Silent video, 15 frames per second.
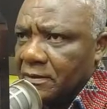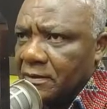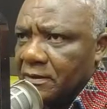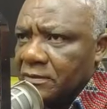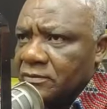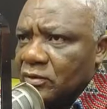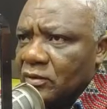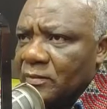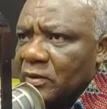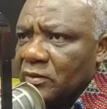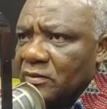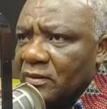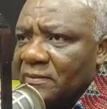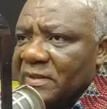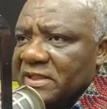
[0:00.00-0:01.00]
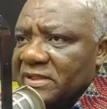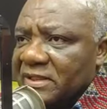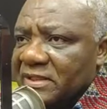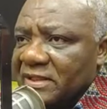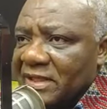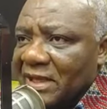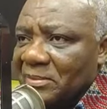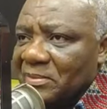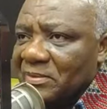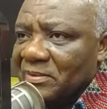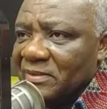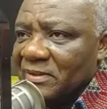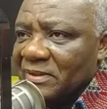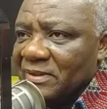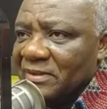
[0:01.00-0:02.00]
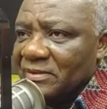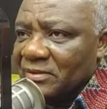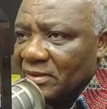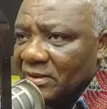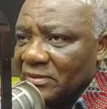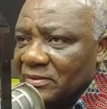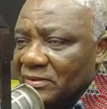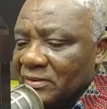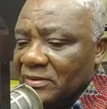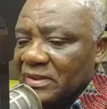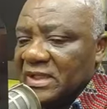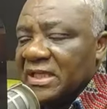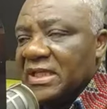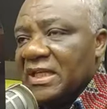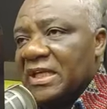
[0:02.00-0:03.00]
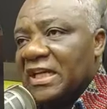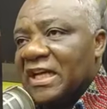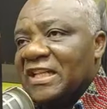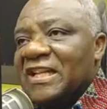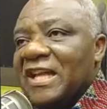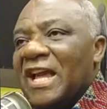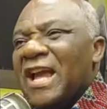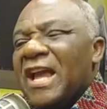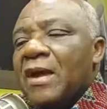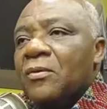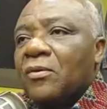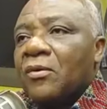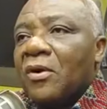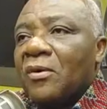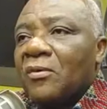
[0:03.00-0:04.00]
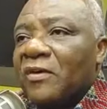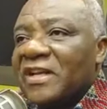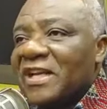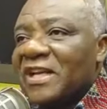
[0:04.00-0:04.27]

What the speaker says: Also, we will be setting up. So, I don't know.